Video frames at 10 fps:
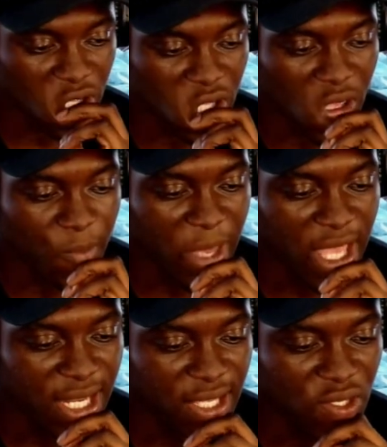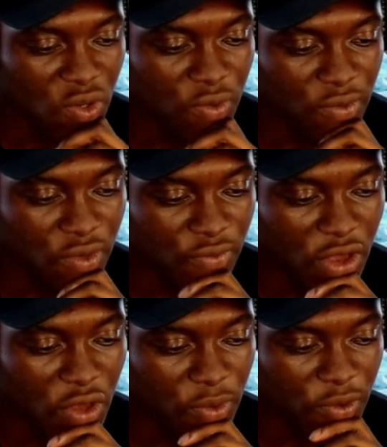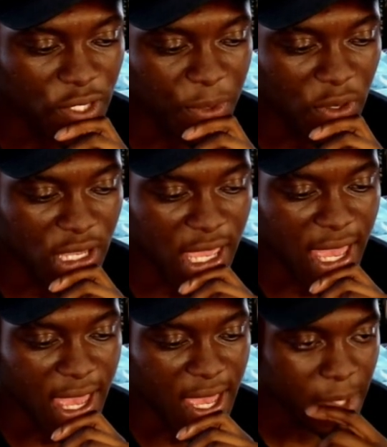Compared to that sword you've honed with your spirit, yeah.